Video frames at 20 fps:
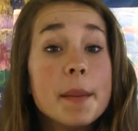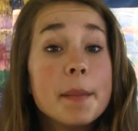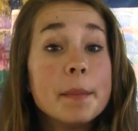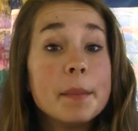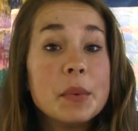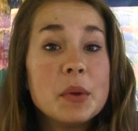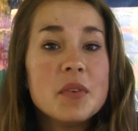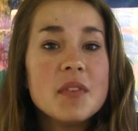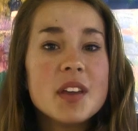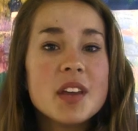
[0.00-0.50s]

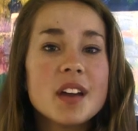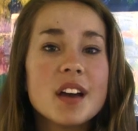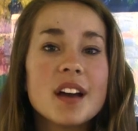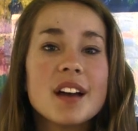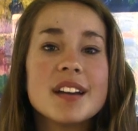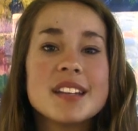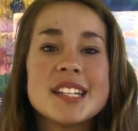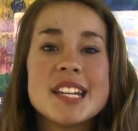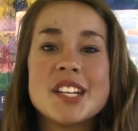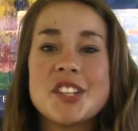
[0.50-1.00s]
Moving
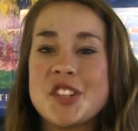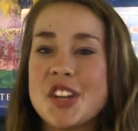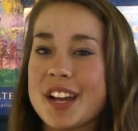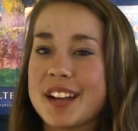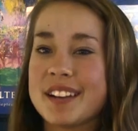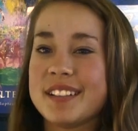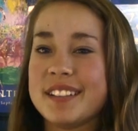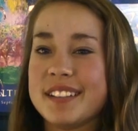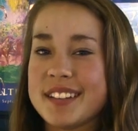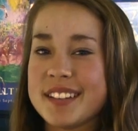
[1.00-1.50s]
on to
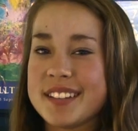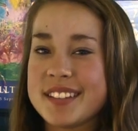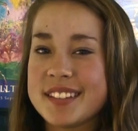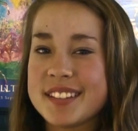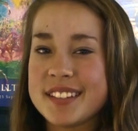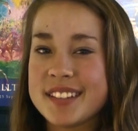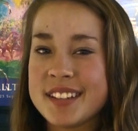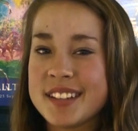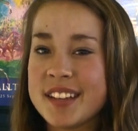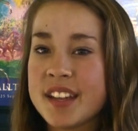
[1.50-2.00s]

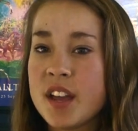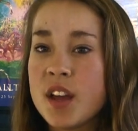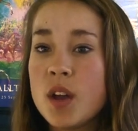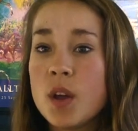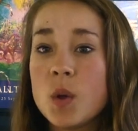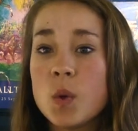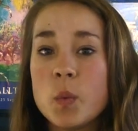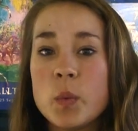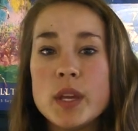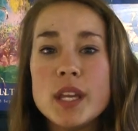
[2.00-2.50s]
checklist.
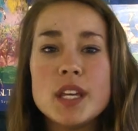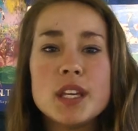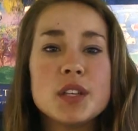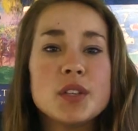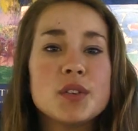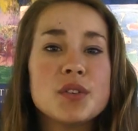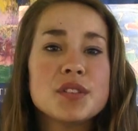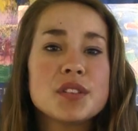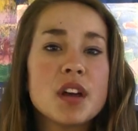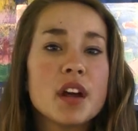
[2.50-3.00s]
We
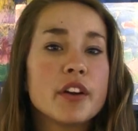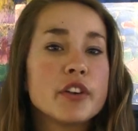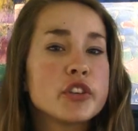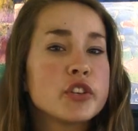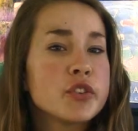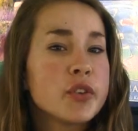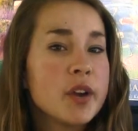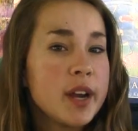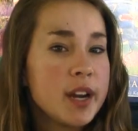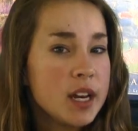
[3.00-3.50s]
use our
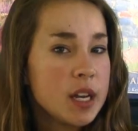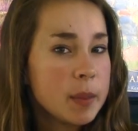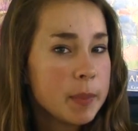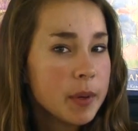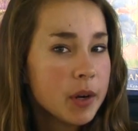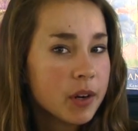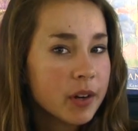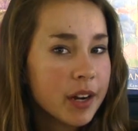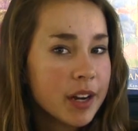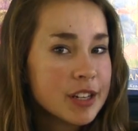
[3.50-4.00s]
training
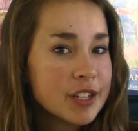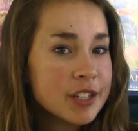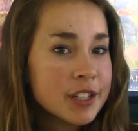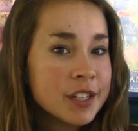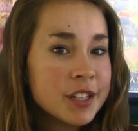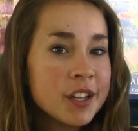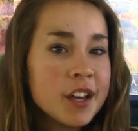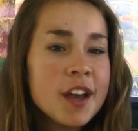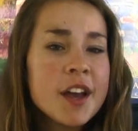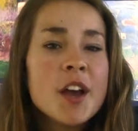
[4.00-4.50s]

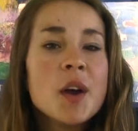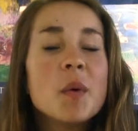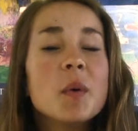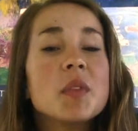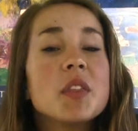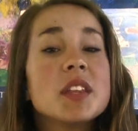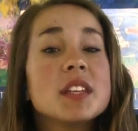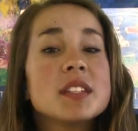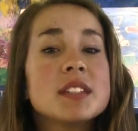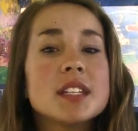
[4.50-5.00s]
progression
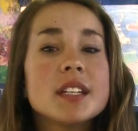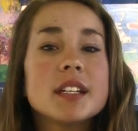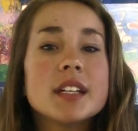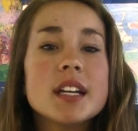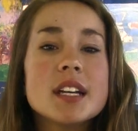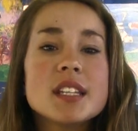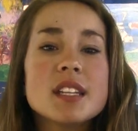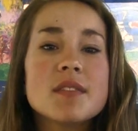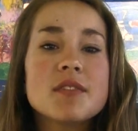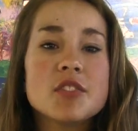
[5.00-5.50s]
with a
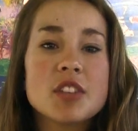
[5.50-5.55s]
series of